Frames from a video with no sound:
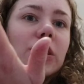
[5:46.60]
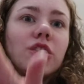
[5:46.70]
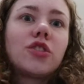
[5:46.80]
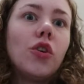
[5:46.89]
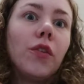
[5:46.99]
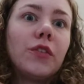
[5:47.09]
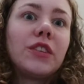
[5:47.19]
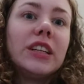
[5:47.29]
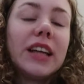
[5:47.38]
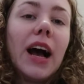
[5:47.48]
stuff
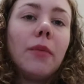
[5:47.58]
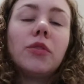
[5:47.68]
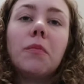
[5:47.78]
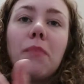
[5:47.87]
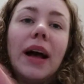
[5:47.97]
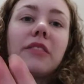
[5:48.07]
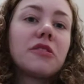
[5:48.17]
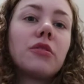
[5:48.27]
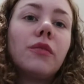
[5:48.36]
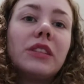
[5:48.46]
did happen, bad
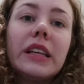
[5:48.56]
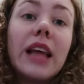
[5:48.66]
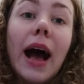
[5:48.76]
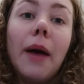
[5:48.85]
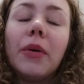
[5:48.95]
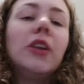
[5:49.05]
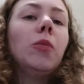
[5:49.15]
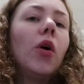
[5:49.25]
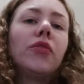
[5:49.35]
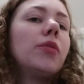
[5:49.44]
stuff did happen.
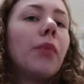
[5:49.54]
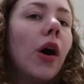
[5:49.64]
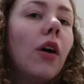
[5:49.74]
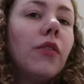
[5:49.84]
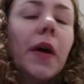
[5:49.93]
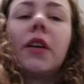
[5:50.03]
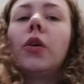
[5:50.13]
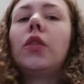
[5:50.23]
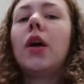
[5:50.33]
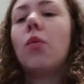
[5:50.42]
It wasn't
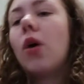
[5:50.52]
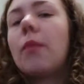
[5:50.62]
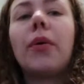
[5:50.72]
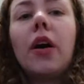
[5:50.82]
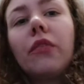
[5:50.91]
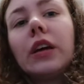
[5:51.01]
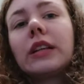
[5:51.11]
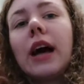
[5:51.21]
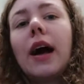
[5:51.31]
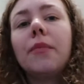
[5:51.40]
perfect, they weren't
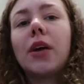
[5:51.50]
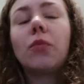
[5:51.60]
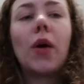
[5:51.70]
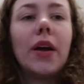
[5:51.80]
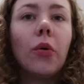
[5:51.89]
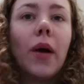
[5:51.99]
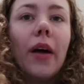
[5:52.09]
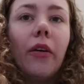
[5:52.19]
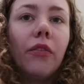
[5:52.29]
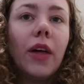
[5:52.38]
perfect times, I'm quite
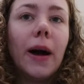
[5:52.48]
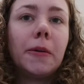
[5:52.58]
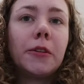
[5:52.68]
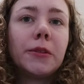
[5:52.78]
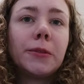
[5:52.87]
aware of that.